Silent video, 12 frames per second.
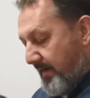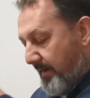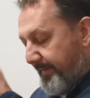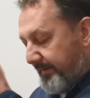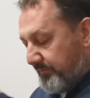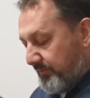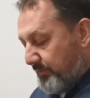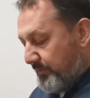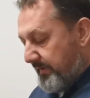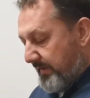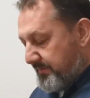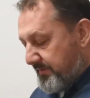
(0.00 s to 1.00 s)
about
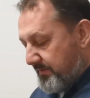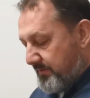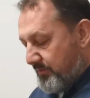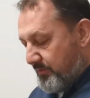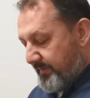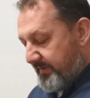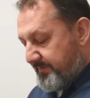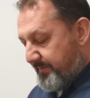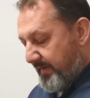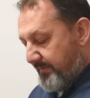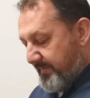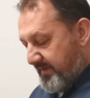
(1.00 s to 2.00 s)
2,000 cubits
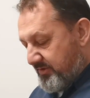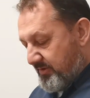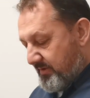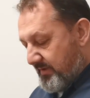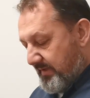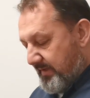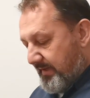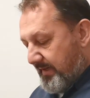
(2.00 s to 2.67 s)
by measure.